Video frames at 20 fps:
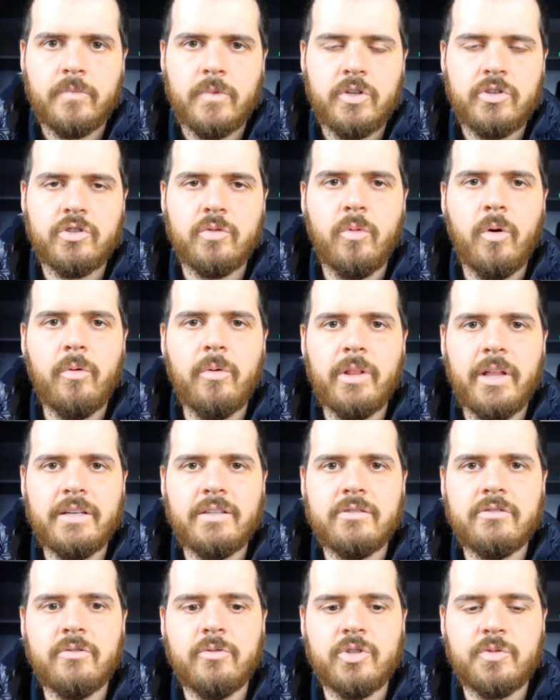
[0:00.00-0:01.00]
And so what we like
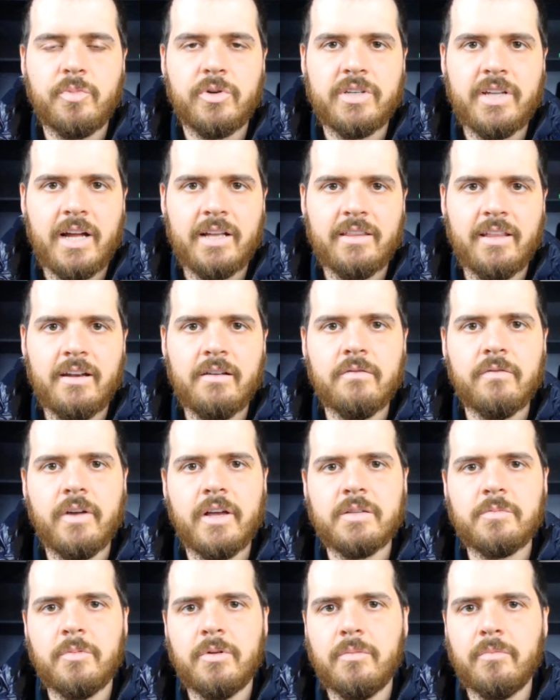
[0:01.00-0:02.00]
to do is protect that
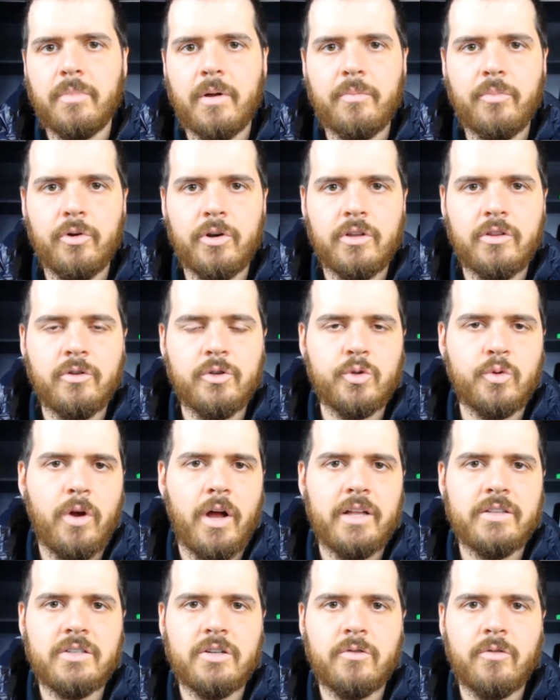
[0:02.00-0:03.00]
investment by putting those
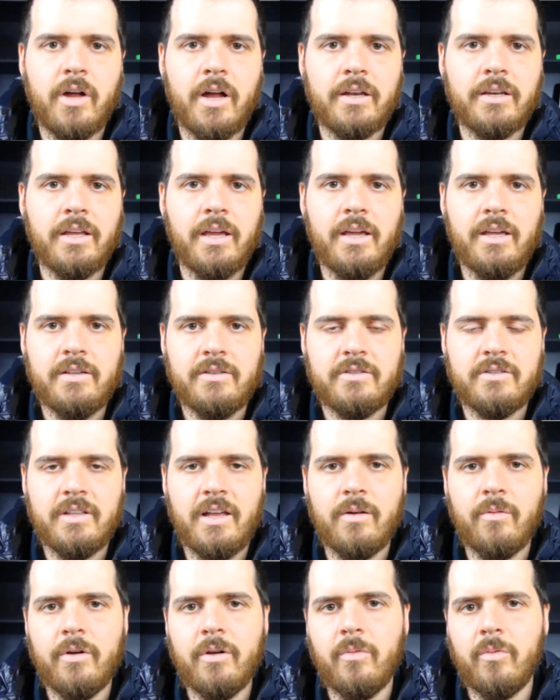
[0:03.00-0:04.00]
rods in a rod case.
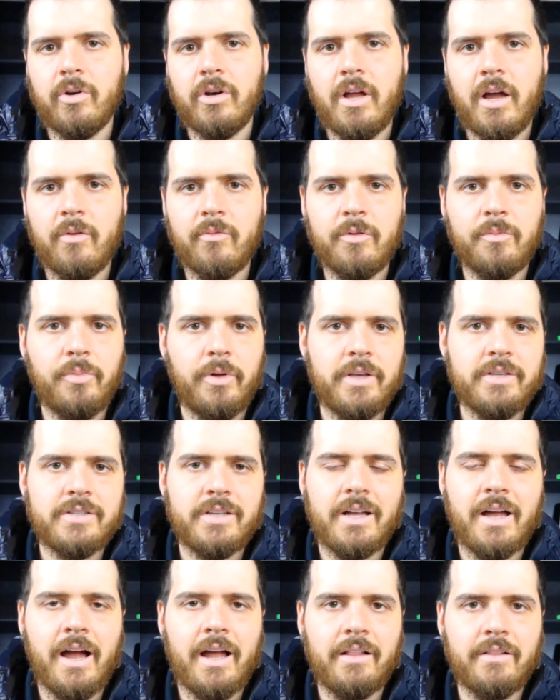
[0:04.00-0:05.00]
That way we're not
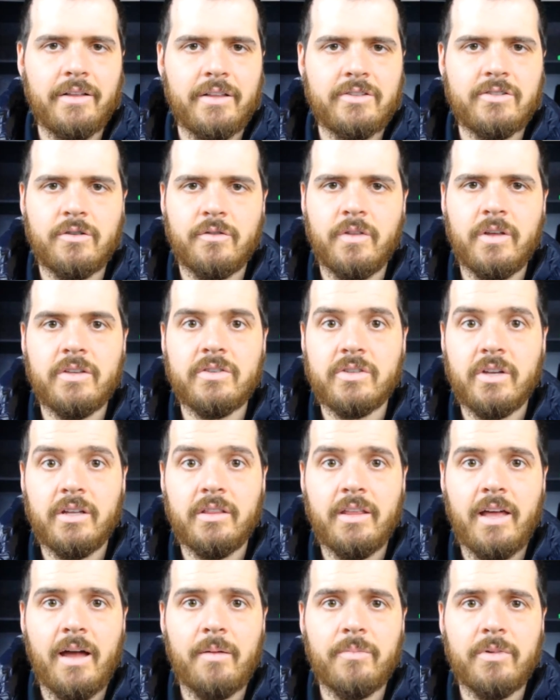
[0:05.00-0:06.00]
replacing eyelets or things
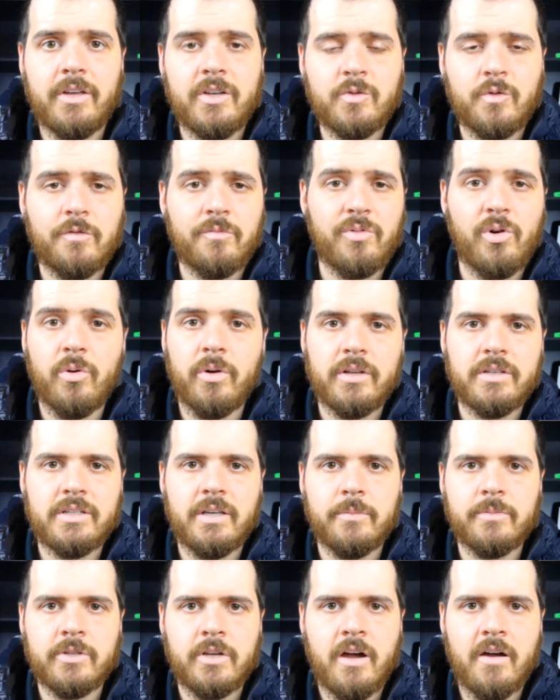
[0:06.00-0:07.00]
like that because we've broken
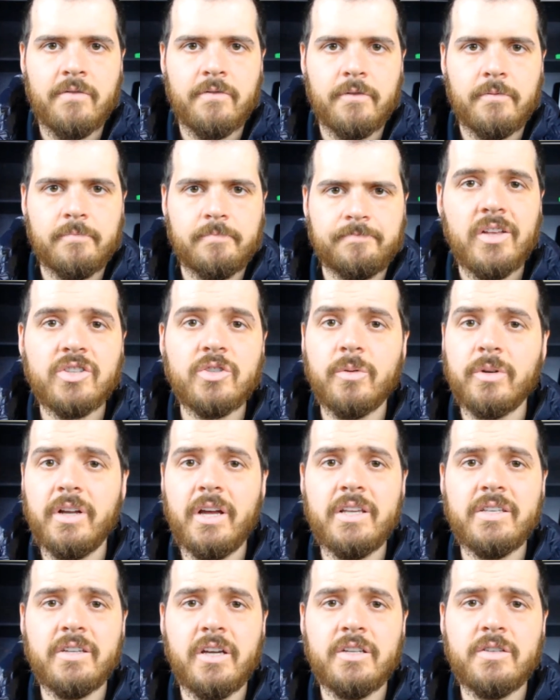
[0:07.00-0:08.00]
tips off. So a
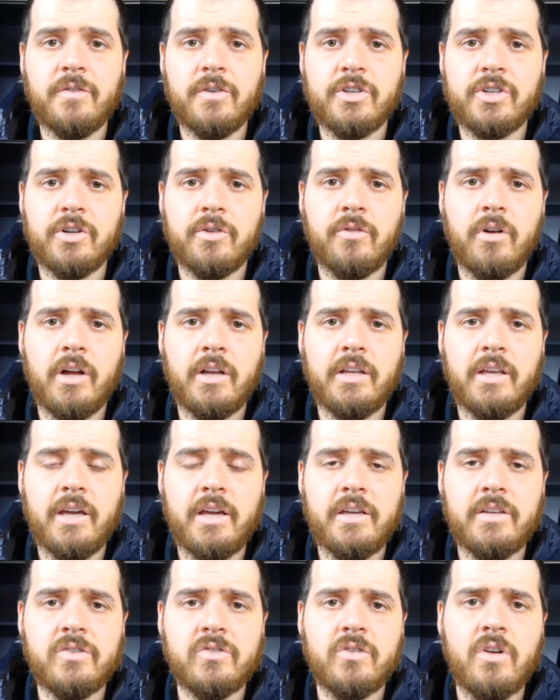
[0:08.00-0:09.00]
nice ice fishing rod
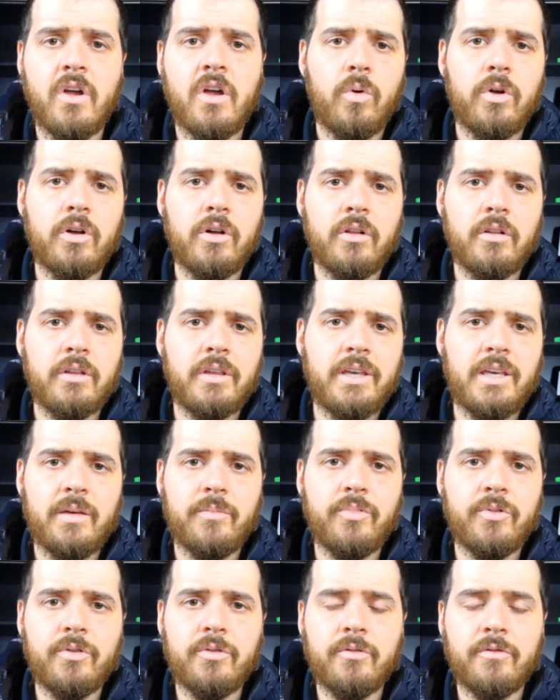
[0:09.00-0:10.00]
case will
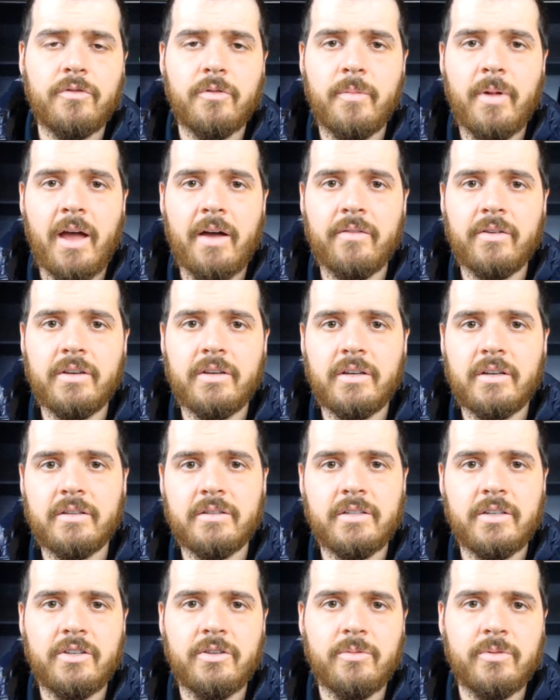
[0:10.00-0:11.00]
keep you from having to
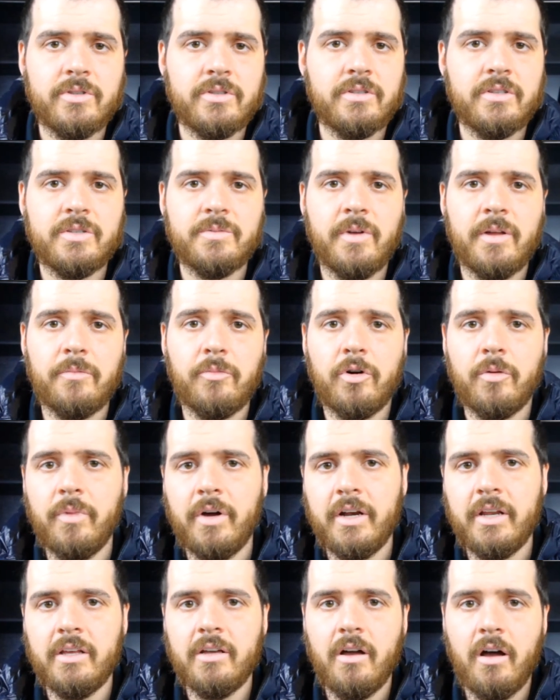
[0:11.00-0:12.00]
continuously spend more
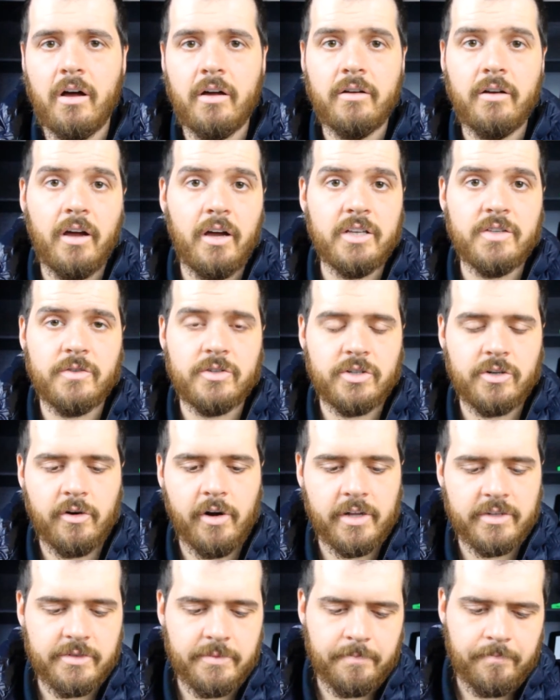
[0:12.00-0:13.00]
money on ice fishing
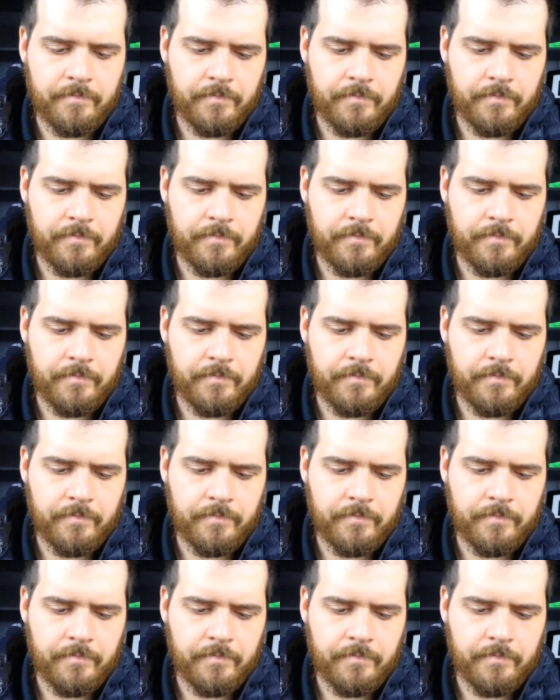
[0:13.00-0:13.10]
rods.